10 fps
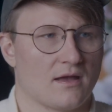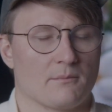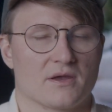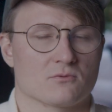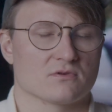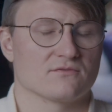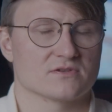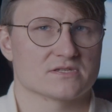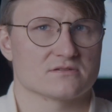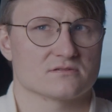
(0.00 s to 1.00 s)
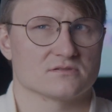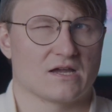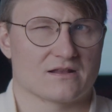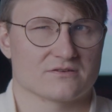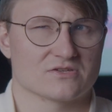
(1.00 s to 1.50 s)
I might revisit
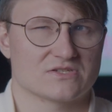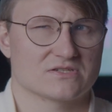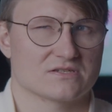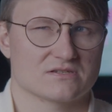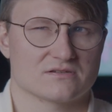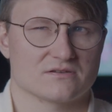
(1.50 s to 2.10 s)
Dadaist